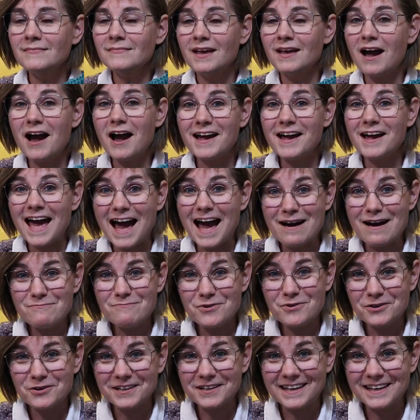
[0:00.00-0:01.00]
I am
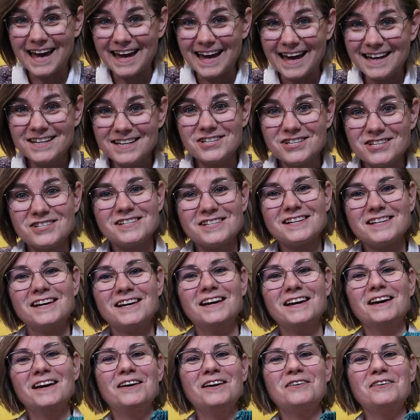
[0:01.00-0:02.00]
on gauge,
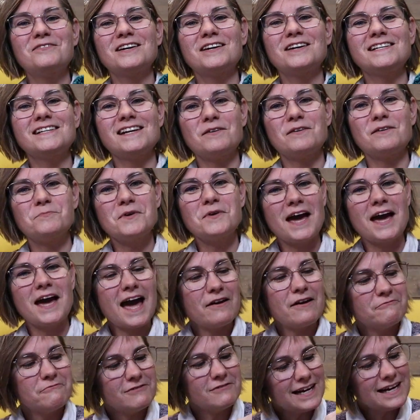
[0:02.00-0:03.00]
which I'm
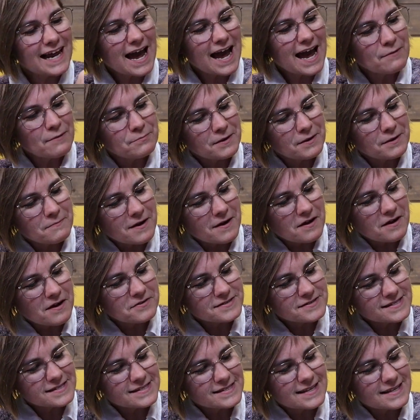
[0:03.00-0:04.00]
really happy about.
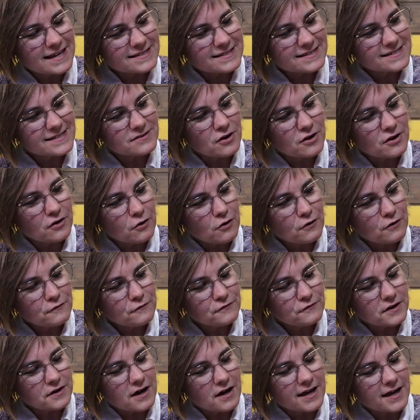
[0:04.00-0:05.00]
That's not
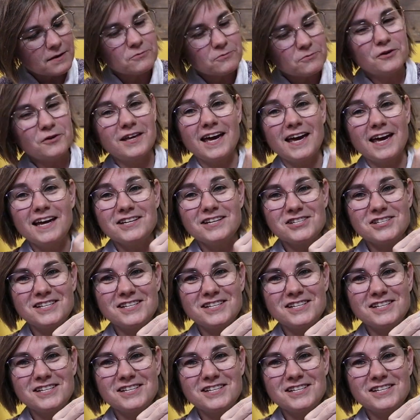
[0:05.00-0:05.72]
often I am on gauge.